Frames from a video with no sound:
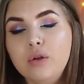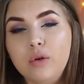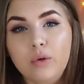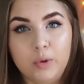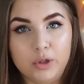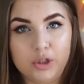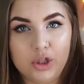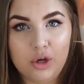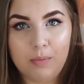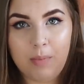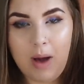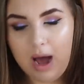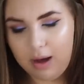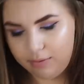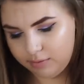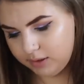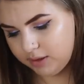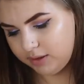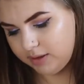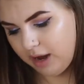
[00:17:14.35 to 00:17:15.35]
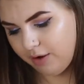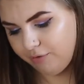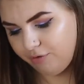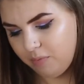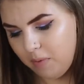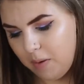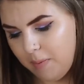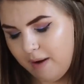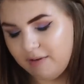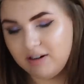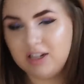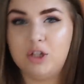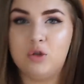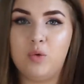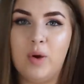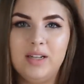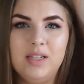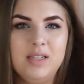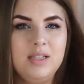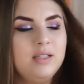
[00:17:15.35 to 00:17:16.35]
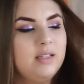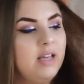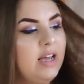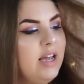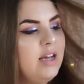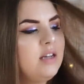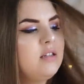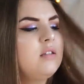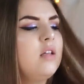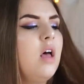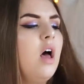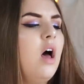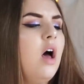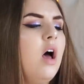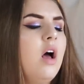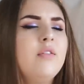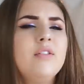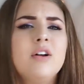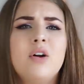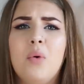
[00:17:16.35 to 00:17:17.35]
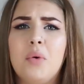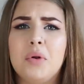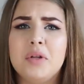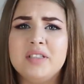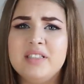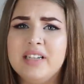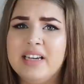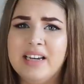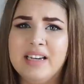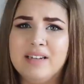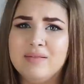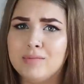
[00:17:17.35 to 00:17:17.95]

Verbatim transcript: were £2, down from apparently 26 uh, The quality,